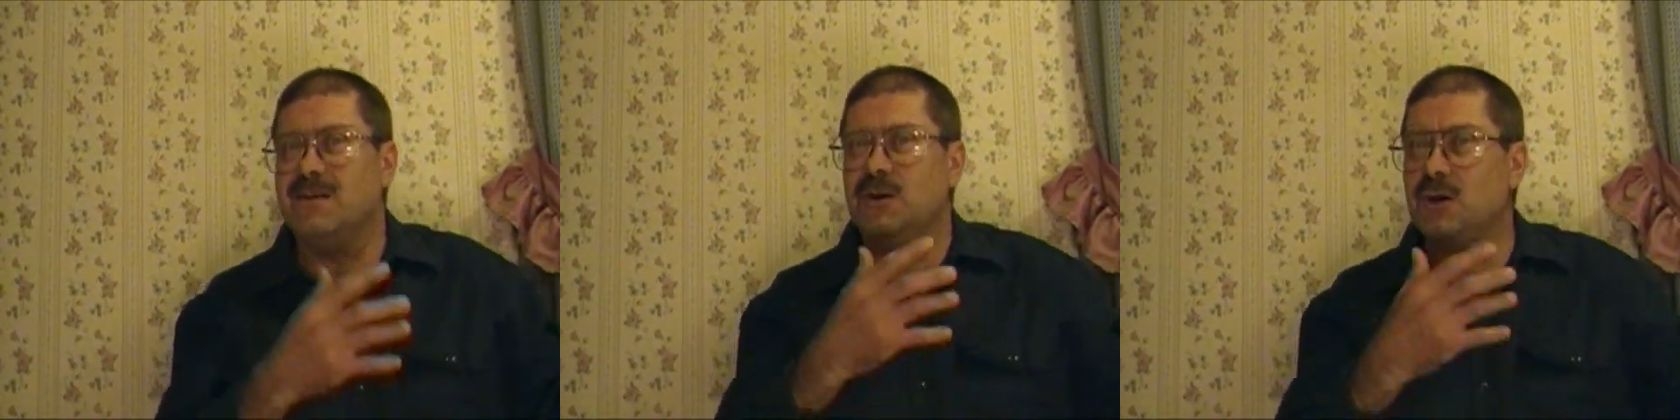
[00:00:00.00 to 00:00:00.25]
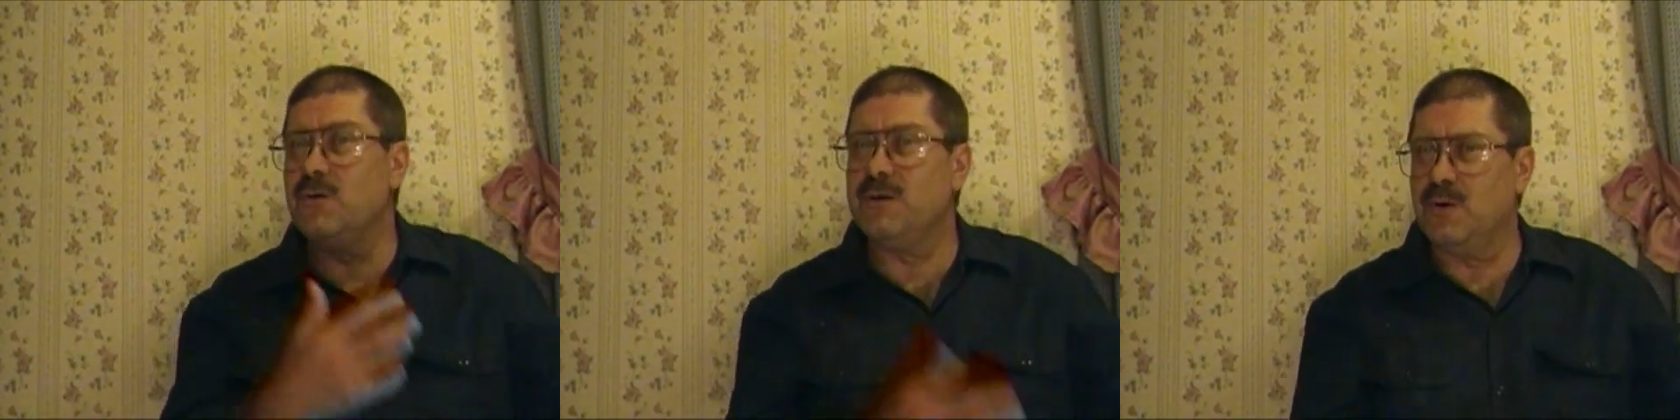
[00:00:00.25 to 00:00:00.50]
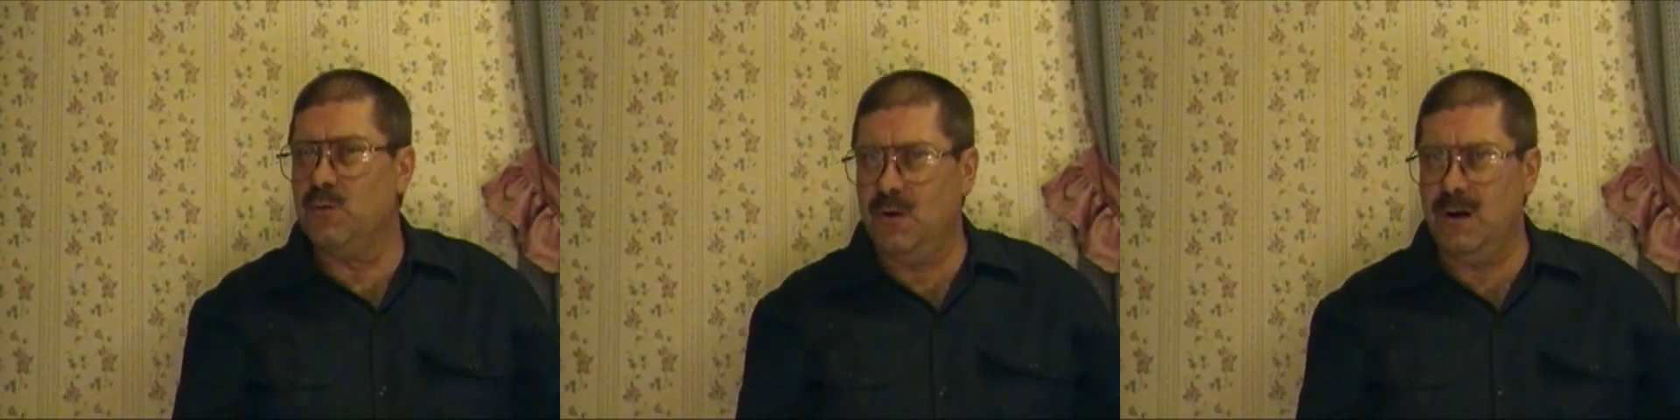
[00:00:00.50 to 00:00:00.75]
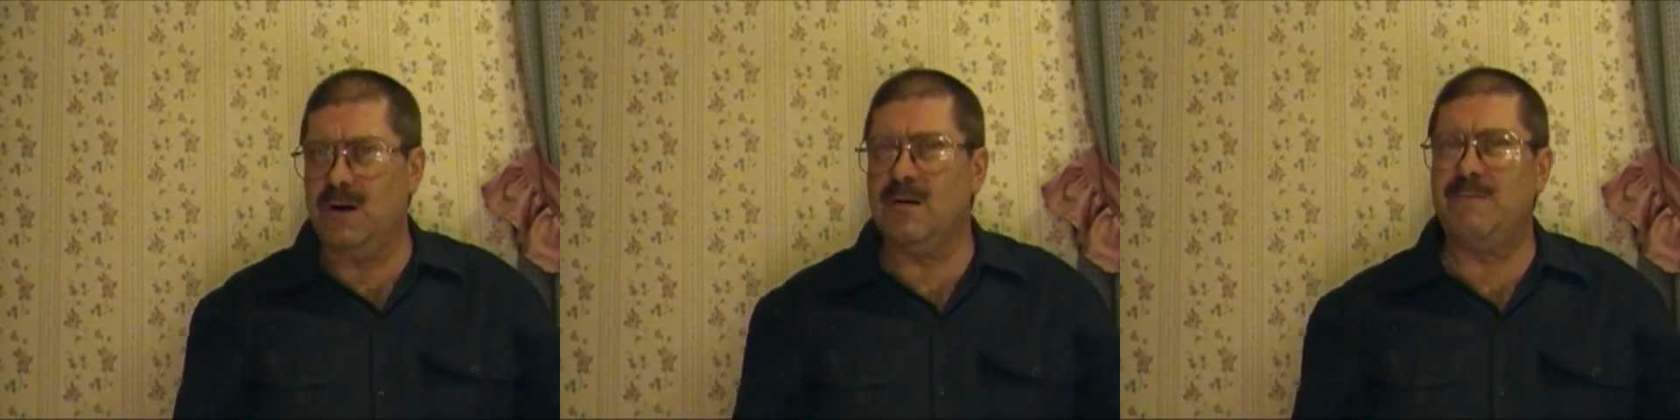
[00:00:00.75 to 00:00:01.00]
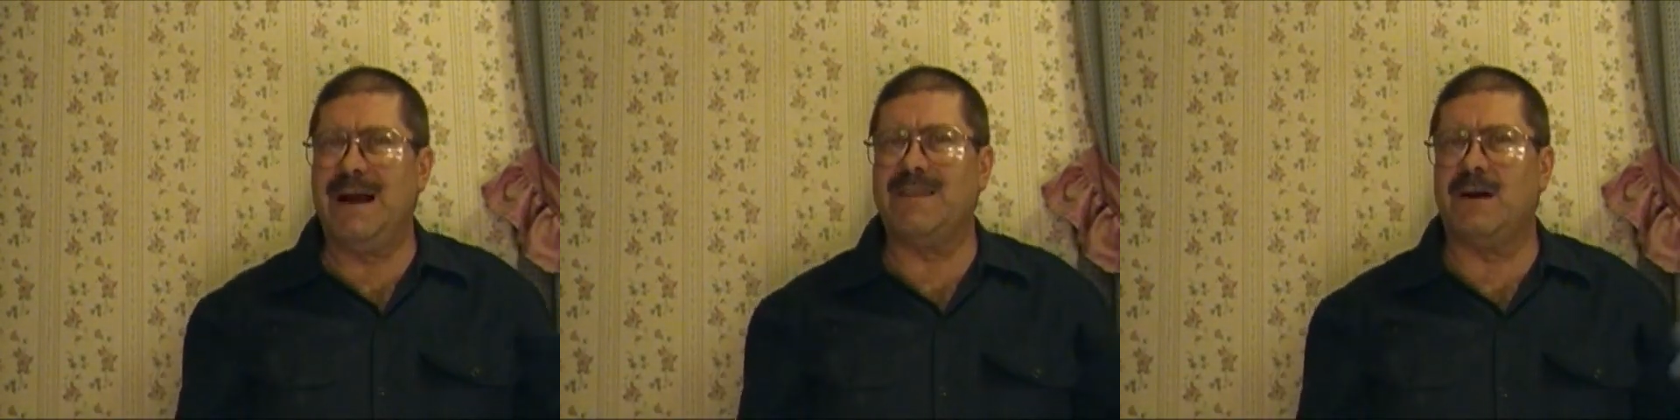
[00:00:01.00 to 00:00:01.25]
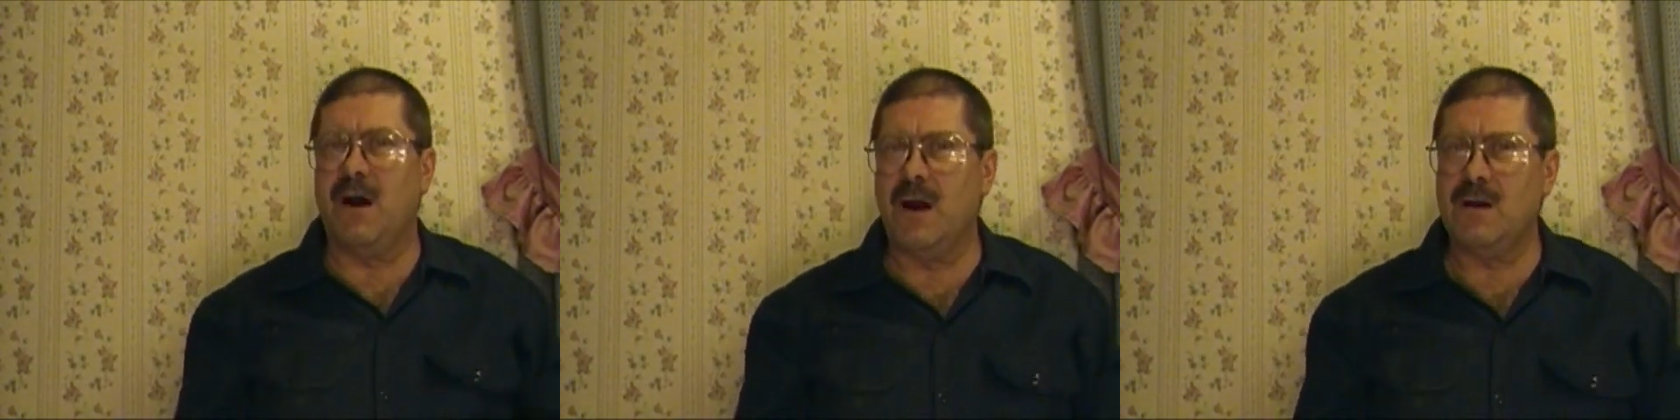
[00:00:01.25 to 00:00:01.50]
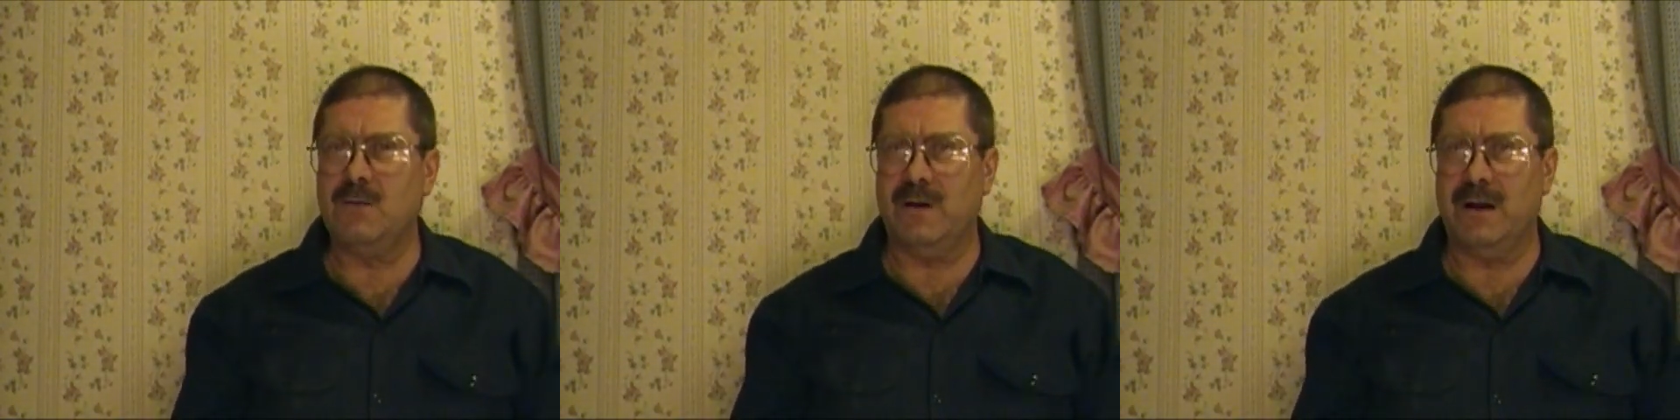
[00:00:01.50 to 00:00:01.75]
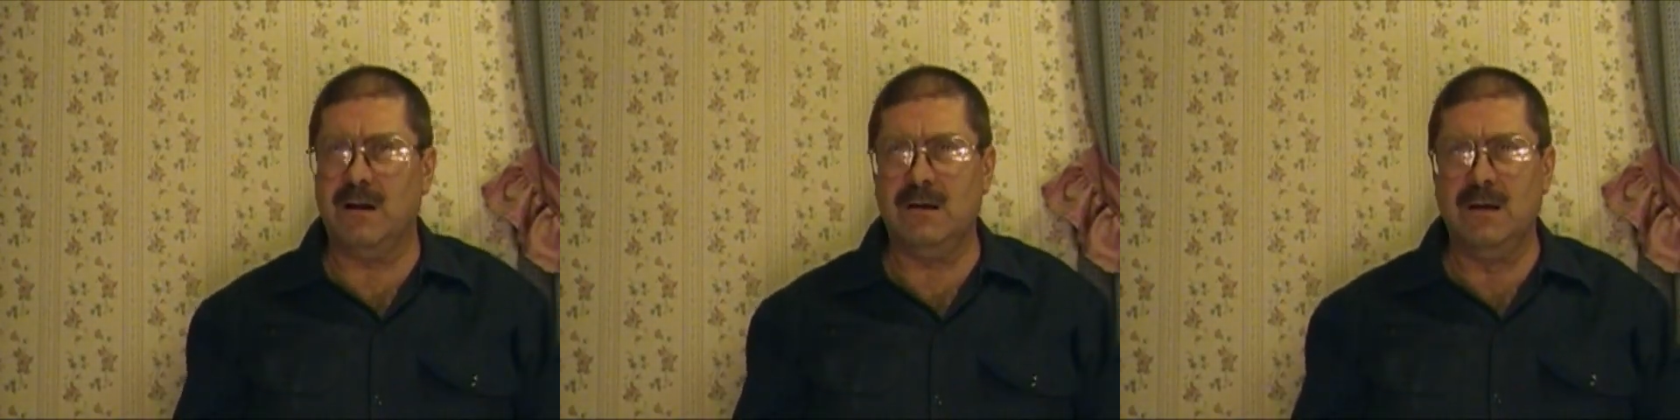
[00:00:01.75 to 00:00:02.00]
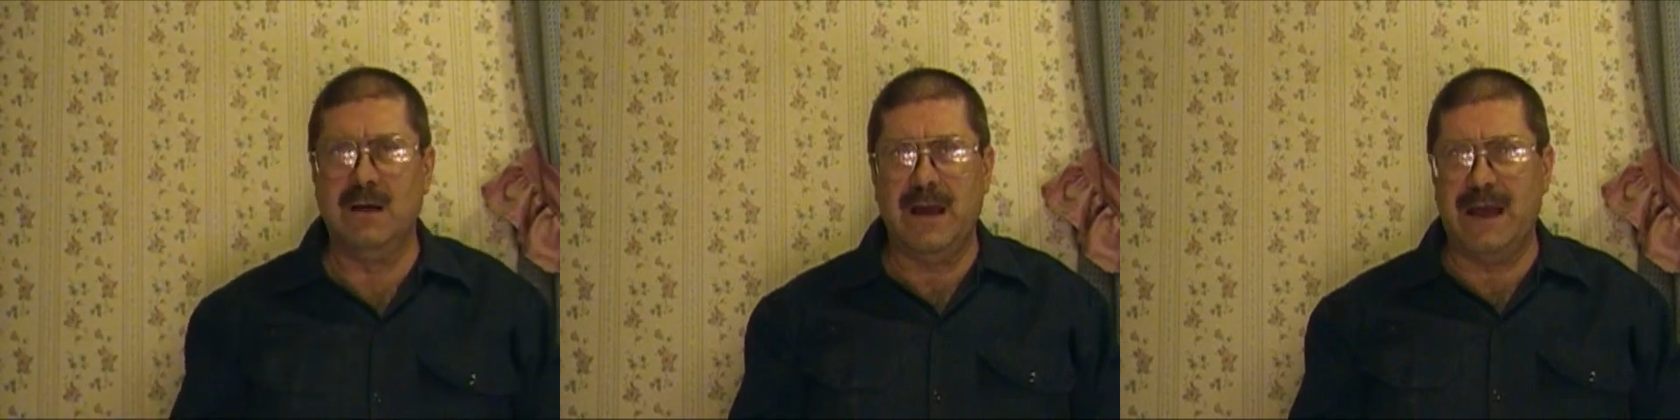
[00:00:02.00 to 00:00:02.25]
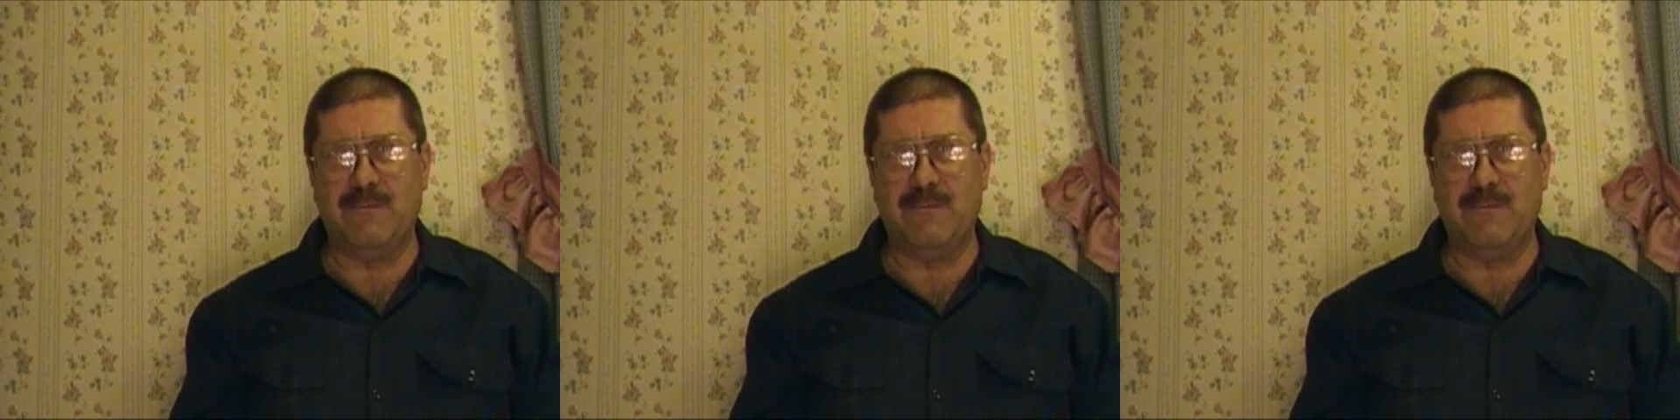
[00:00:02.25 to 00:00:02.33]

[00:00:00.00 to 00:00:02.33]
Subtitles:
that who you were by the hardware